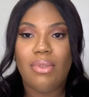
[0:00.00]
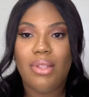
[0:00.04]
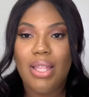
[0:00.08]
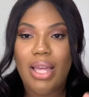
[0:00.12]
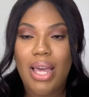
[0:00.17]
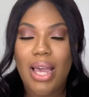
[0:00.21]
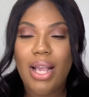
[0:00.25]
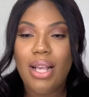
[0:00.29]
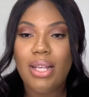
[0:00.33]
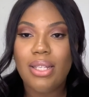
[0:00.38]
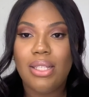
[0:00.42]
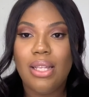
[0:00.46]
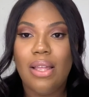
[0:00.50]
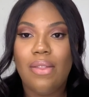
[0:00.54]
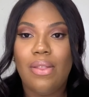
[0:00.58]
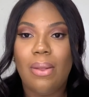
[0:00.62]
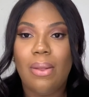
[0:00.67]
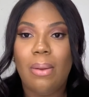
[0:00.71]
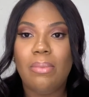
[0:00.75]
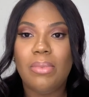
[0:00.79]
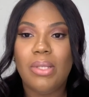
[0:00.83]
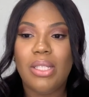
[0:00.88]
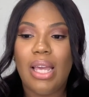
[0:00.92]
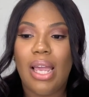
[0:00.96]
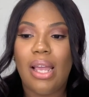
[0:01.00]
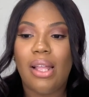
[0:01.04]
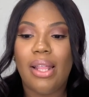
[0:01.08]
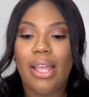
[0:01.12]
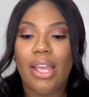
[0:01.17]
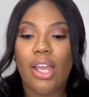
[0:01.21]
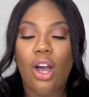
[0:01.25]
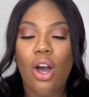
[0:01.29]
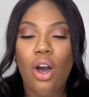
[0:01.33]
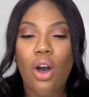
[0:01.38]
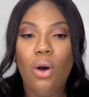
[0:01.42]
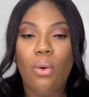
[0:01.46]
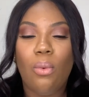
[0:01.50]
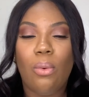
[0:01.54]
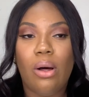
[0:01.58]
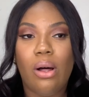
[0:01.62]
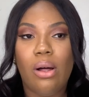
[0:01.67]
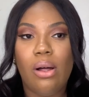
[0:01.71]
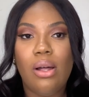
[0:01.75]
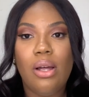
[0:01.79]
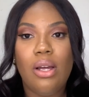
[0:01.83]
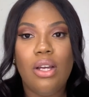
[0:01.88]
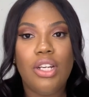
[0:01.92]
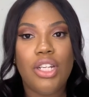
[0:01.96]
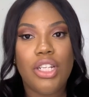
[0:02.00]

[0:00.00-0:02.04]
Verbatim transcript: things and them saying like, oh well,